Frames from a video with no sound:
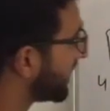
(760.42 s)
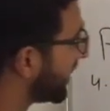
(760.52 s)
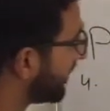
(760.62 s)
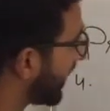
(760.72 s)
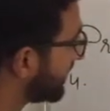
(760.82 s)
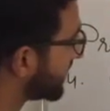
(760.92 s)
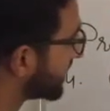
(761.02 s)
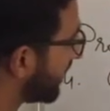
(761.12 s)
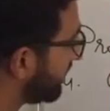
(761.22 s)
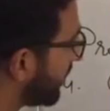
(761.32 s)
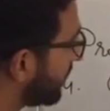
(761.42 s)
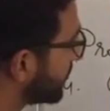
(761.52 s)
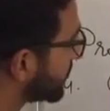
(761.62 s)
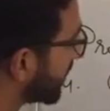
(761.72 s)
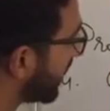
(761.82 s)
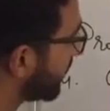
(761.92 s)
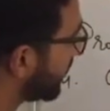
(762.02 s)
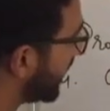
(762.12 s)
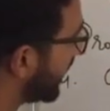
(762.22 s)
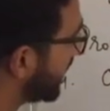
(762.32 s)
if I am supposed to
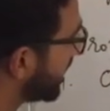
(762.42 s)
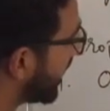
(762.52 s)
calculate